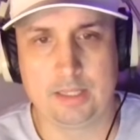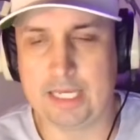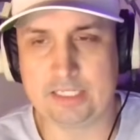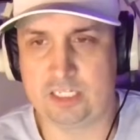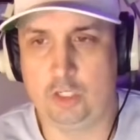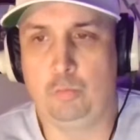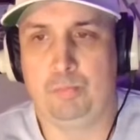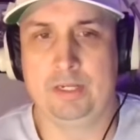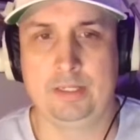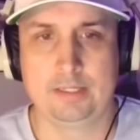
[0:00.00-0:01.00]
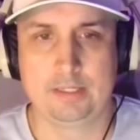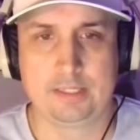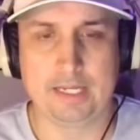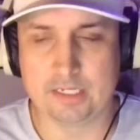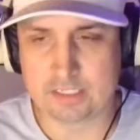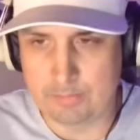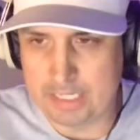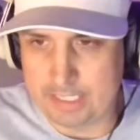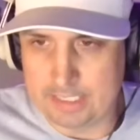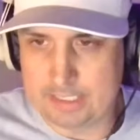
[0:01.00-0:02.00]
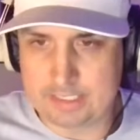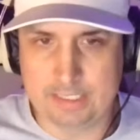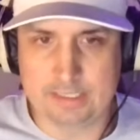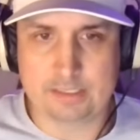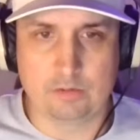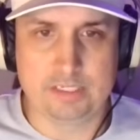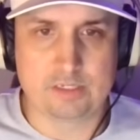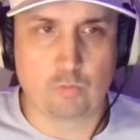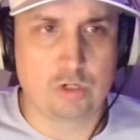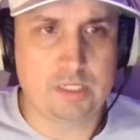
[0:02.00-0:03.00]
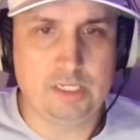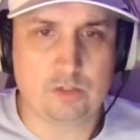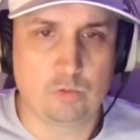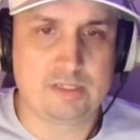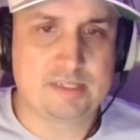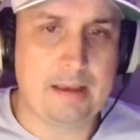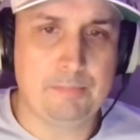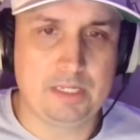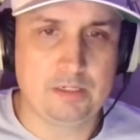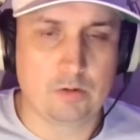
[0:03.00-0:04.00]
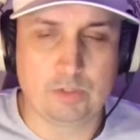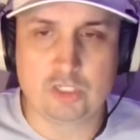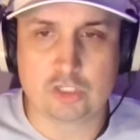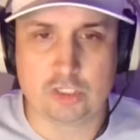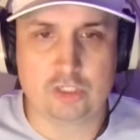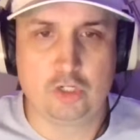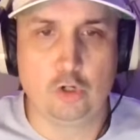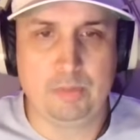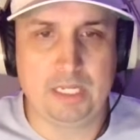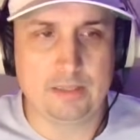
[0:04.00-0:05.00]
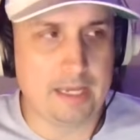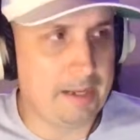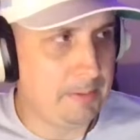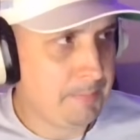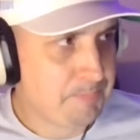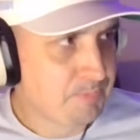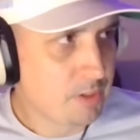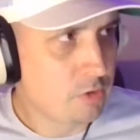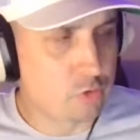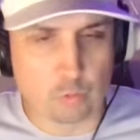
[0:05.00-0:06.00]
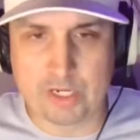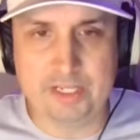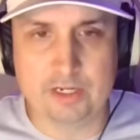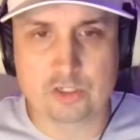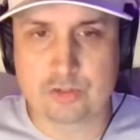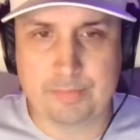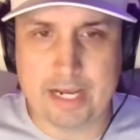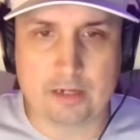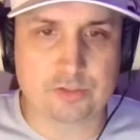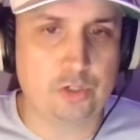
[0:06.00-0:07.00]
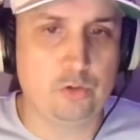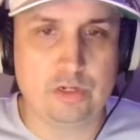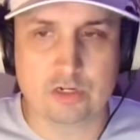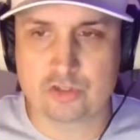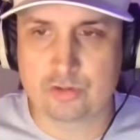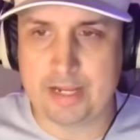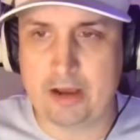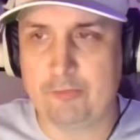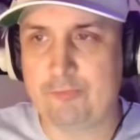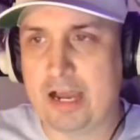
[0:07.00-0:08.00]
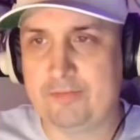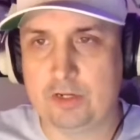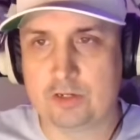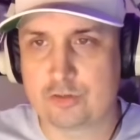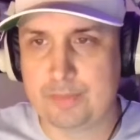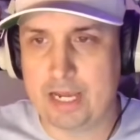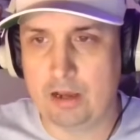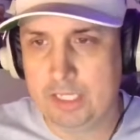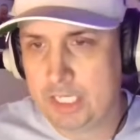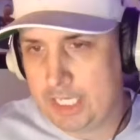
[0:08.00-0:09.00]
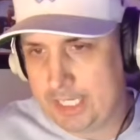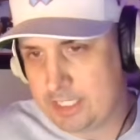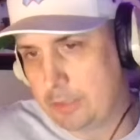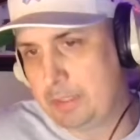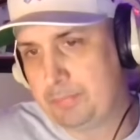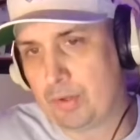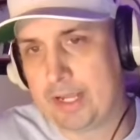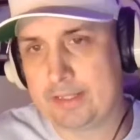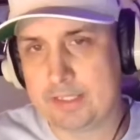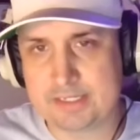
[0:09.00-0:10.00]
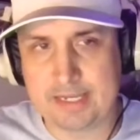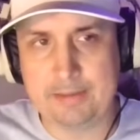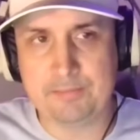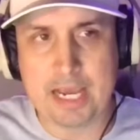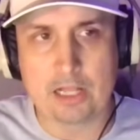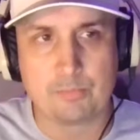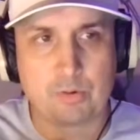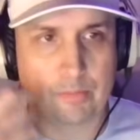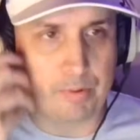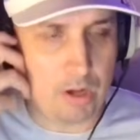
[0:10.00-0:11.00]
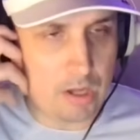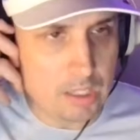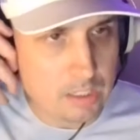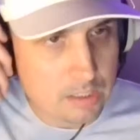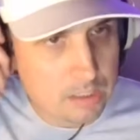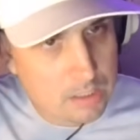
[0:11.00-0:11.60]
That's stupid. That doesn't make any sense. So he's a rookie. So what does that mean? Are we just assuming that 3 years from now, 2 years from now, 5 years from now, he's going to be playing this same caliber of ball?